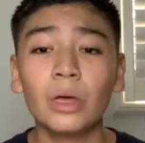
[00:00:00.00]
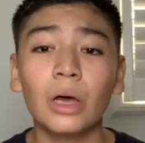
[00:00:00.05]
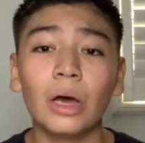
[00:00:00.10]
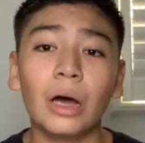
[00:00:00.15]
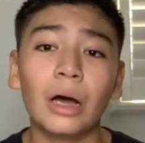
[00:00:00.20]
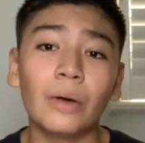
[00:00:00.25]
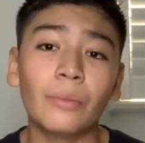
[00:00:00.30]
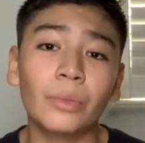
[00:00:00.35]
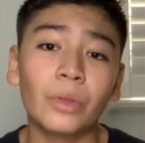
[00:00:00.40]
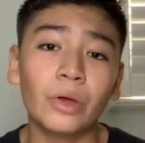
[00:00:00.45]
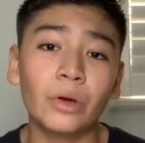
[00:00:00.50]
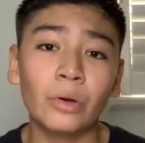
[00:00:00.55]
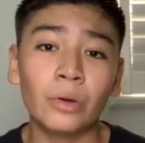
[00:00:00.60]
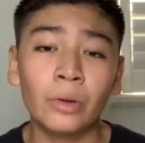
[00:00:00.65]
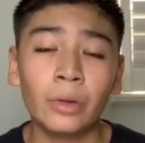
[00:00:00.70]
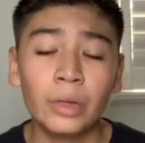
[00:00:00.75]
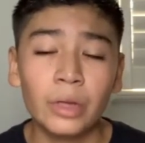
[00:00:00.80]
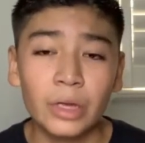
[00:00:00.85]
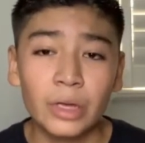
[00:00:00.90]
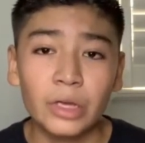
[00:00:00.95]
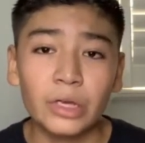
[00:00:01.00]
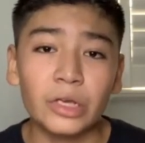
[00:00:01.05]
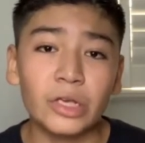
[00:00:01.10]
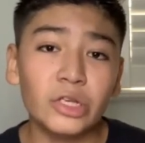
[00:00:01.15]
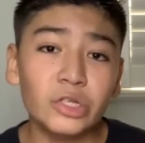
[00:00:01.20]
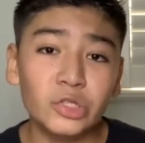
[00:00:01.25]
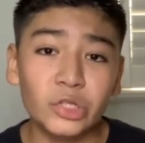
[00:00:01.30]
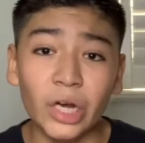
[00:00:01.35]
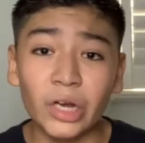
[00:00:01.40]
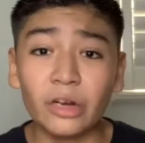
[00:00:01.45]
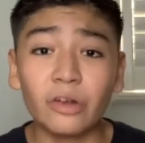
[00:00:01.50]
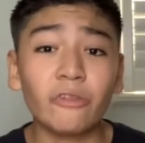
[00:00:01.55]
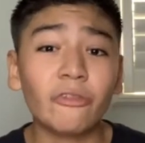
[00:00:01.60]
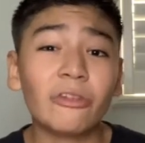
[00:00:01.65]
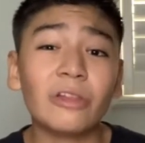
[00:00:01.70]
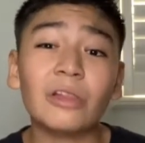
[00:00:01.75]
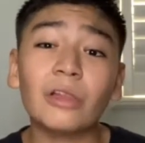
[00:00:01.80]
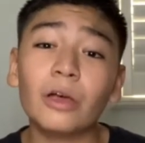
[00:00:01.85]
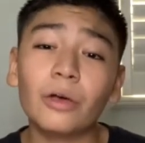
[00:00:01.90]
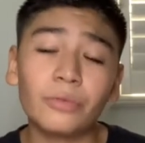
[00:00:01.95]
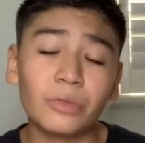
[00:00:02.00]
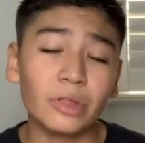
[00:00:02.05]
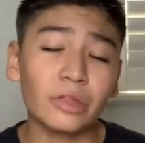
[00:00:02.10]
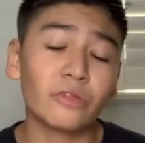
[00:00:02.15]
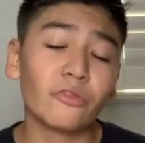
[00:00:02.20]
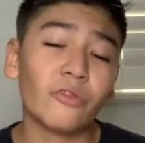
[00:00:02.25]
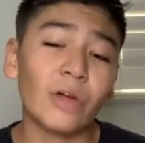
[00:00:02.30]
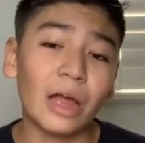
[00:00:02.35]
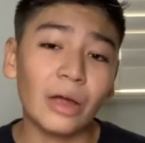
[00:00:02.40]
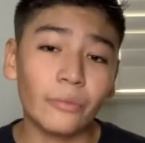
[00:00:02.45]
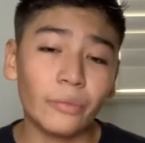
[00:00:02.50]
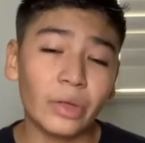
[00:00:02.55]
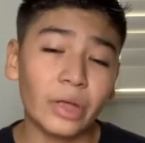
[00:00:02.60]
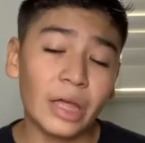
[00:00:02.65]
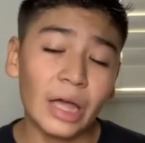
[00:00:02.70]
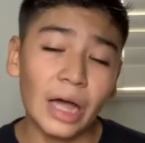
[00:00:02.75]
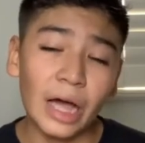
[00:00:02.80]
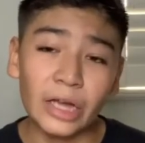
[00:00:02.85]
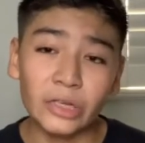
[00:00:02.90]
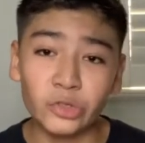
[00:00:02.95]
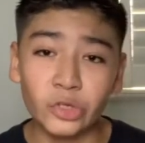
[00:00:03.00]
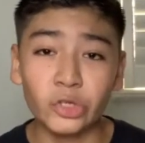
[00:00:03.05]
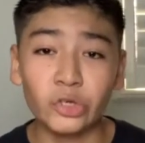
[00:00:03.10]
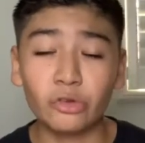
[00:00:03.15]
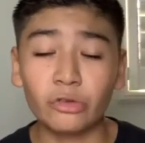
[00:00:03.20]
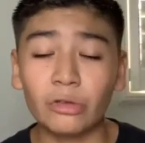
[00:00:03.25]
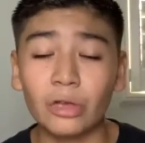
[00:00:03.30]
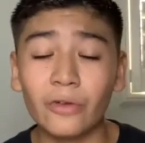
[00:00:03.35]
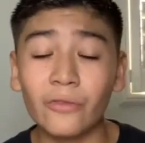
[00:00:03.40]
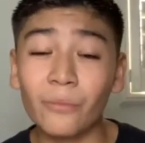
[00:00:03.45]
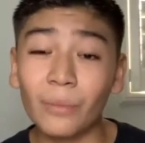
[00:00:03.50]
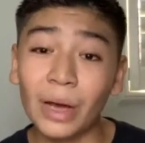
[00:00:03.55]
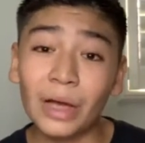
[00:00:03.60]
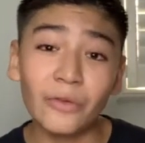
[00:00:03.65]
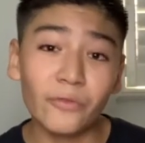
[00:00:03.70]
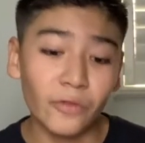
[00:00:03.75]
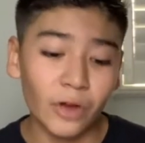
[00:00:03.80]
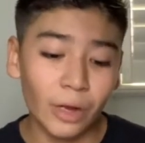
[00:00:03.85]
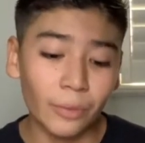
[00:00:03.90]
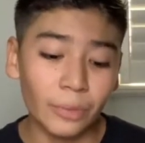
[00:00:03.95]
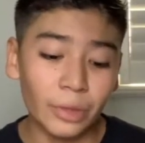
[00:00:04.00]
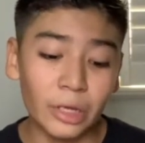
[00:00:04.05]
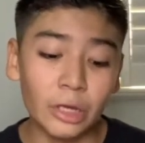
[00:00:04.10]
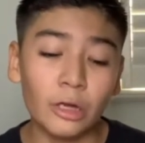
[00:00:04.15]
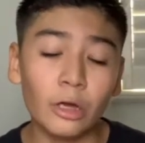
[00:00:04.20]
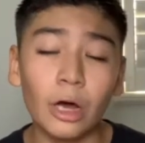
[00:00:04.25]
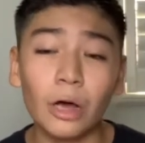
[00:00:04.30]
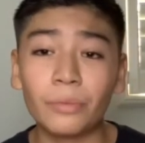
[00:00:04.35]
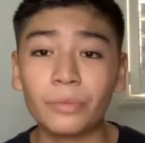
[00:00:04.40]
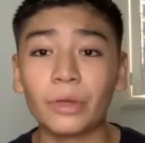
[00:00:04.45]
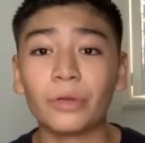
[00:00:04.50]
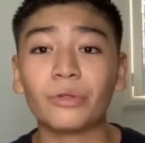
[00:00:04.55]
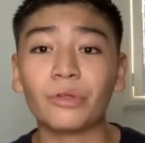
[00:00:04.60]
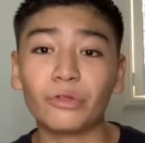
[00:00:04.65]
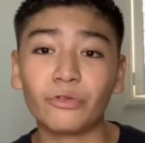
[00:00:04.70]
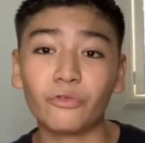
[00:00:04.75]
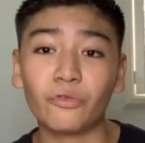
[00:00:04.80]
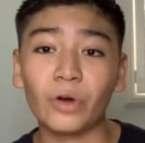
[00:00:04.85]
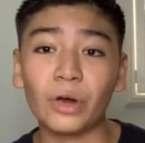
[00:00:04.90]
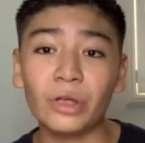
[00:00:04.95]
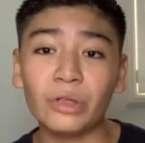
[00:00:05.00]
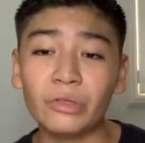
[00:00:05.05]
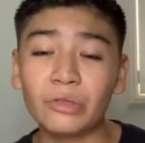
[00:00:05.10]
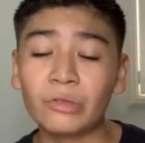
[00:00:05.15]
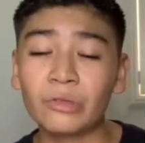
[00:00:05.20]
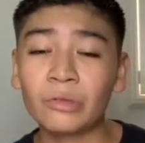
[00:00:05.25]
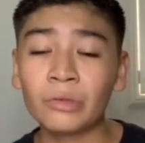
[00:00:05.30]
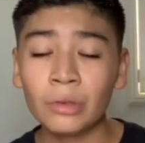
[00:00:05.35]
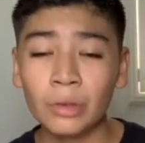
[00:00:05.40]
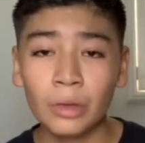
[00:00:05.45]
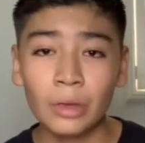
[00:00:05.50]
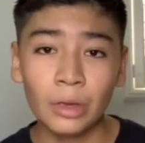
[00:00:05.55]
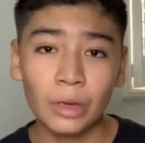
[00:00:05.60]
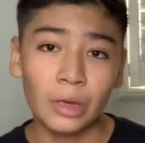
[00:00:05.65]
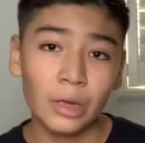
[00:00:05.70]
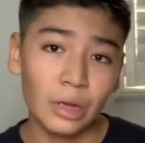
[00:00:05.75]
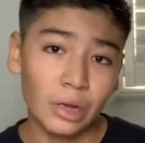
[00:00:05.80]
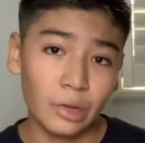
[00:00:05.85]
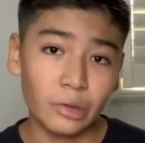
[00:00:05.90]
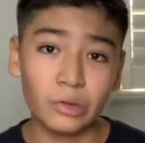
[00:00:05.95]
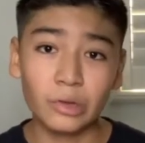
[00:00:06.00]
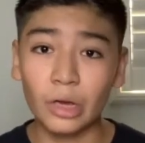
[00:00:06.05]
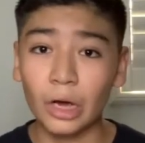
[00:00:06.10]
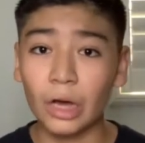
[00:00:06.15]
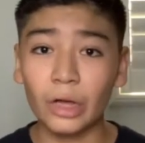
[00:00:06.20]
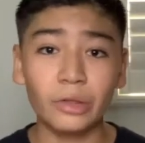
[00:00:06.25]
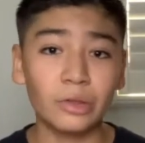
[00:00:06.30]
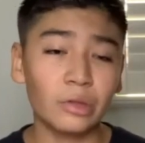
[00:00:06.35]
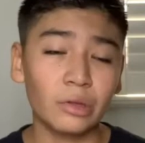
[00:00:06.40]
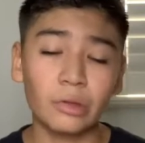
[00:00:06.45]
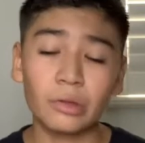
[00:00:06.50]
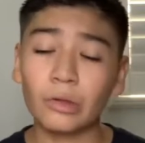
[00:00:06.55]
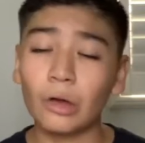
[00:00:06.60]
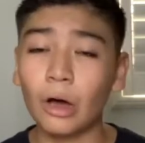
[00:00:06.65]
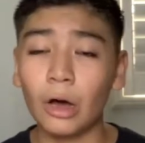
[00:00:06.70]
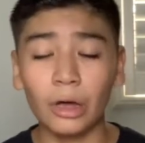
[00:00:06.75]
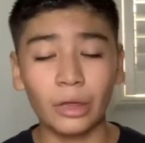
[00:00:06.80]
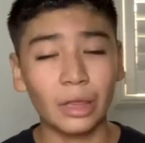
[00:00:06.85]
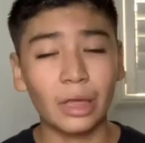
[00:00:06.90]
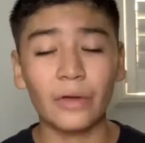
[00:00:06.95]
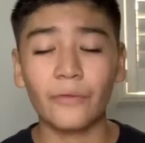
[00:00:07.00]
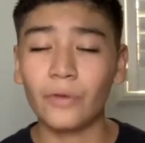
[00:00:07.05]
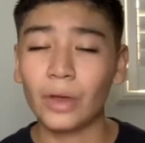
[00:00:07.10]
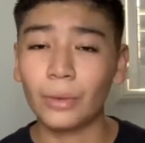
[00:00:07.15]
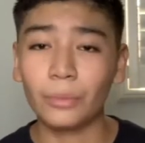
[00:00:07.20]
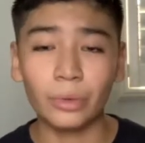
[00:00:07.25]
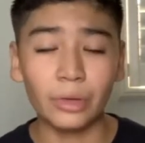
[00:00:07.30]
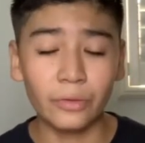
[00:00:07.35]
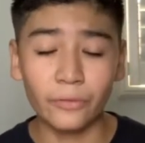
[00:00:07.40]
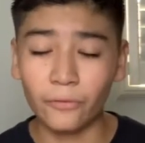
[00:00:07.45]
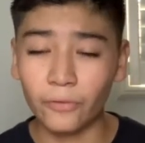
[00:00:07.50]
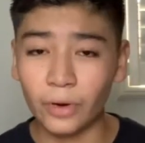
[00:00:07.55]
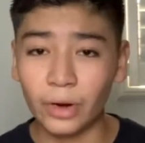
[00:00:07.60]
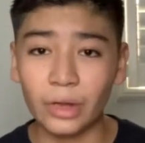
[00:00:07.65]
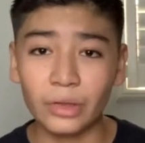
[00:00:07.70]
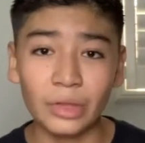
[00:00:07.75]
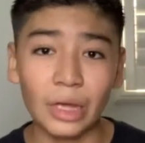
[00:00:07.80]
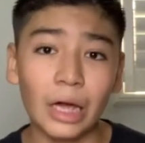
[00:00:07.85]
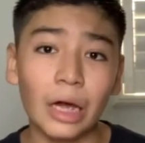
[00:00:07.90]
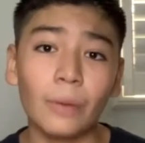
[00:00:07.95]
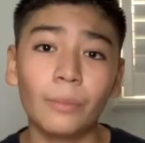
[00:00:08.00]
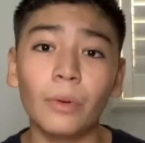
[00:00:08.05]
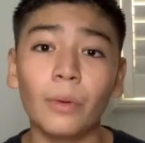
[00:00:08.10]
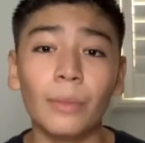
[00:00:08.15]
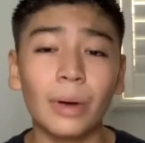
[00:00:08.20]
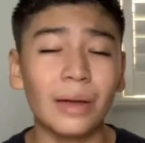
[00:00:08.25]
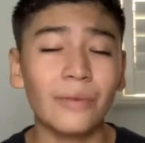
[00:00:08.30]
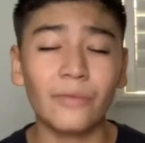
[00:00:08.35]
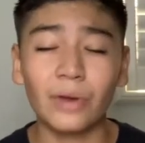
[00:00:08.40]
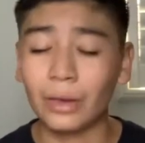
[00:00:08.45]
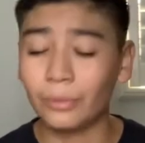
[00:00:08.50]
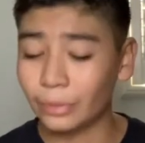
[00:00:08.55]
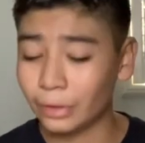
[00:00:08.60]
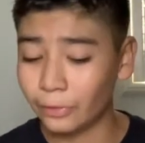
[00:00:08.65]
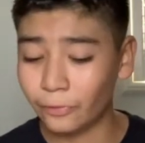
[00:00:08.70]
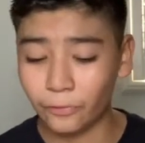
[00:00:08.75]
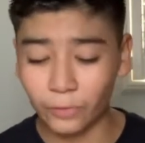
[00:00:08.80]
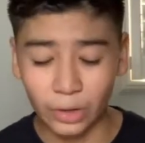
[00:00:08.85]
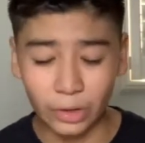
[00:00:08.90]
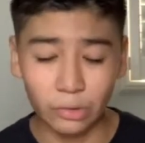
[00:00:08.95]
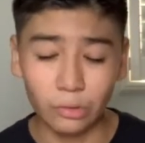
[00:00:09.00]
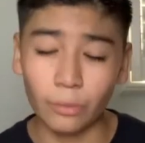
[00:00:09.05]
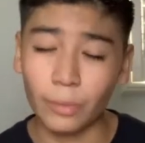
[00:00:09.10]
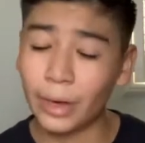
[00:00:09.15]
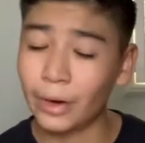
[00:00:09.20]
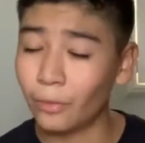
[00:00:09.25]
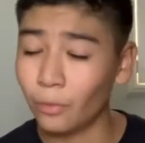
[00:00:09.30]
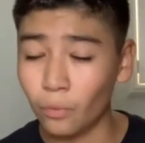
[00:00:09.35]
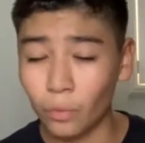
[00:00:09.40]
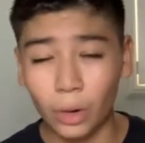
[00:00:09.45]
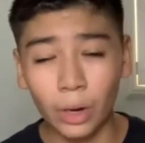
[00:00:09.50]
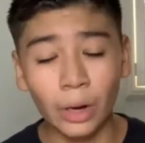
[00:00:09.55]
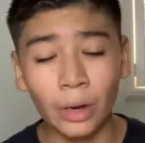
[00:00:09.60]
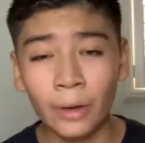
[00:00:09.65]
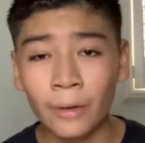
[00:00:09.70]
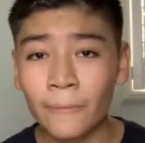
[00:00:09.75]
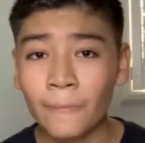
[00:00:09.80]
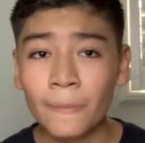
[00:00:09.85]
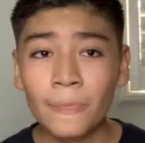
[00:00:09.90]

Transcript: No, he genuinely loves his family. I genuinely love my family. He helps all his friends, his cousins, all that family and friends. I help all my family and friends no matter what.